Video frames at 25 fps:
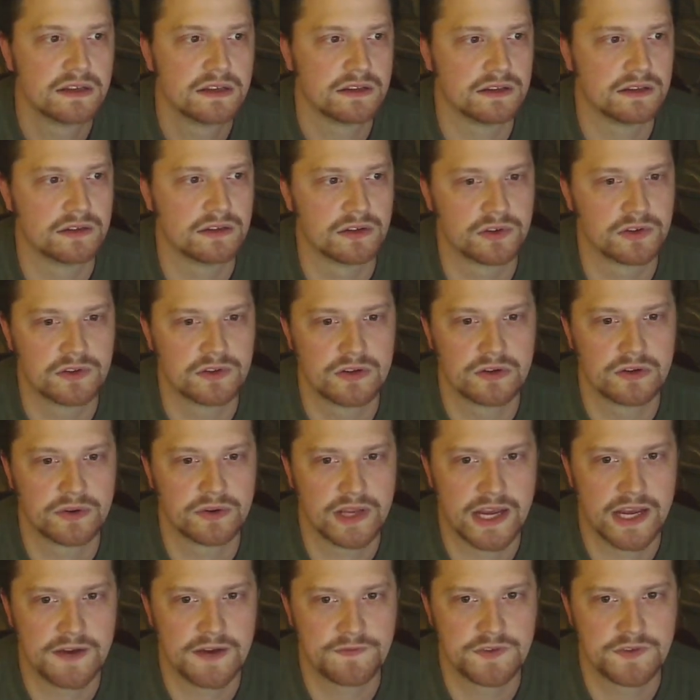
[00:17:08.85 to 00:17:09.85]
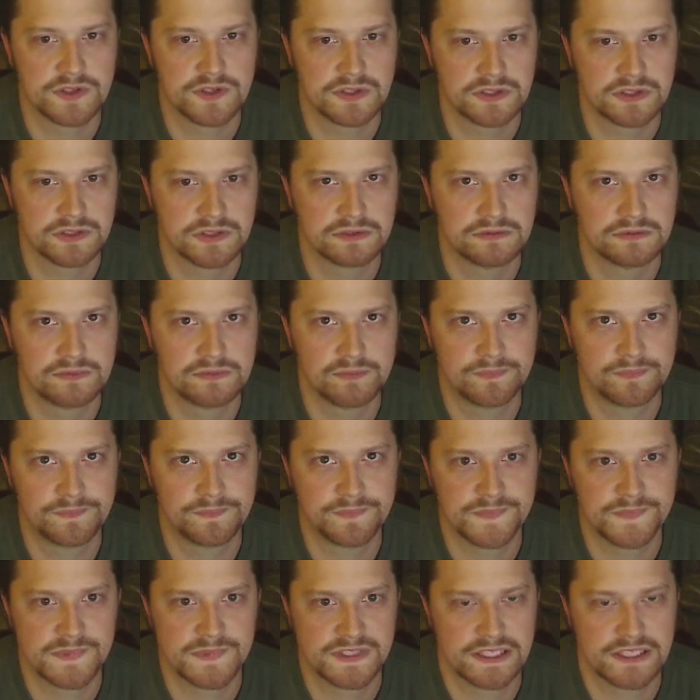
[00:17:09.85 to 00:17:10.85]
You know, you don't have to
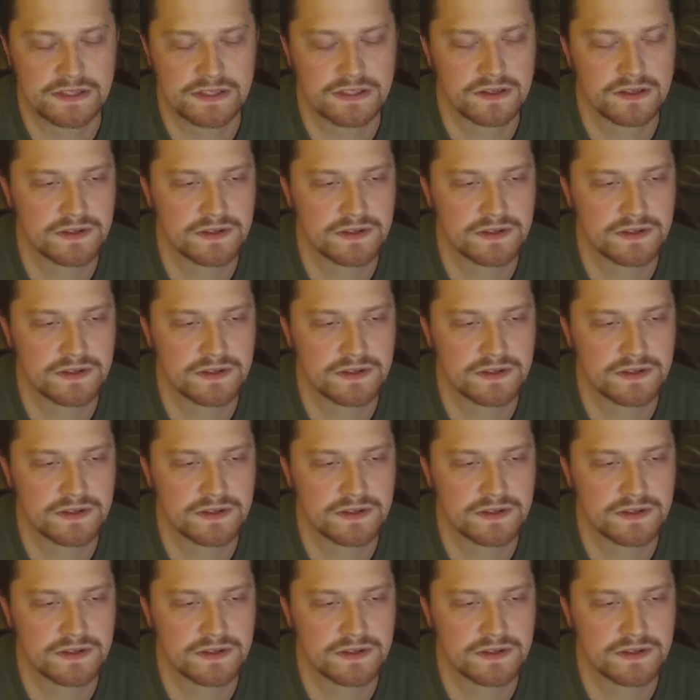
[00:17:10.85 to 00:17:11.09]
sit there